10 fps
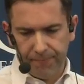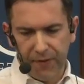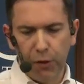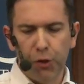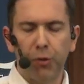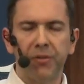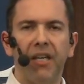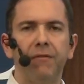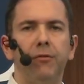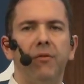So you don't
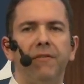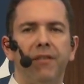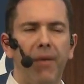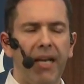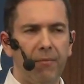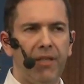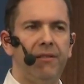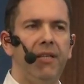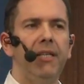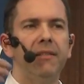have to have some
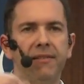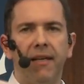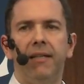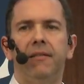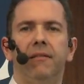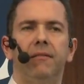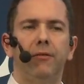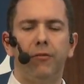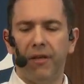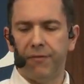element inside
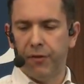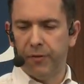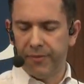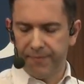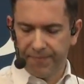the draft tube.